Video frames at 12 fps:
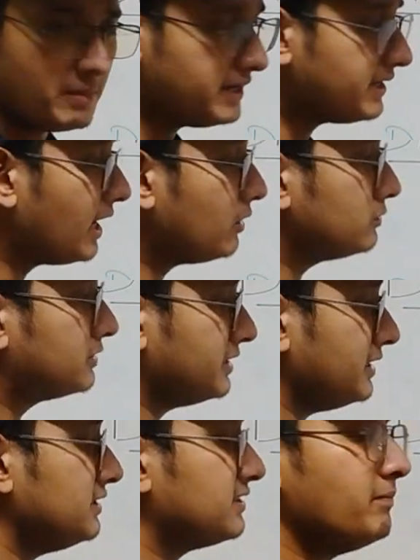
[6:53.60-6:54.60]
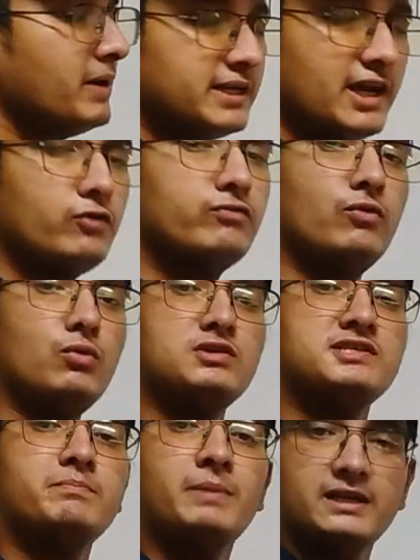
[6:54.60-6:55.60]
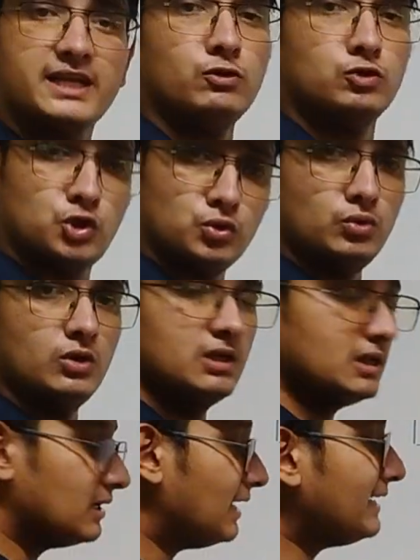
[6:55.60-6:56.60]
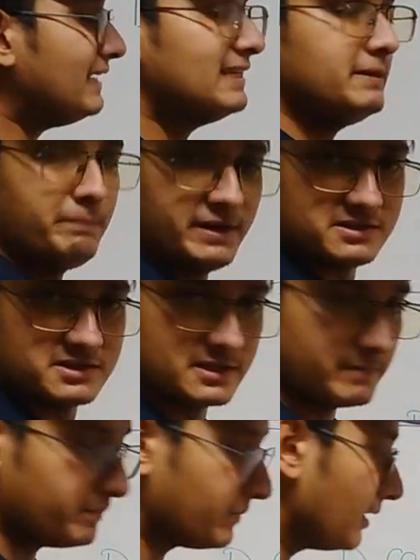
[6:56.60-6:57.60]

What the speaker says: might have 3, some might have 4, some might have 2, like it depends.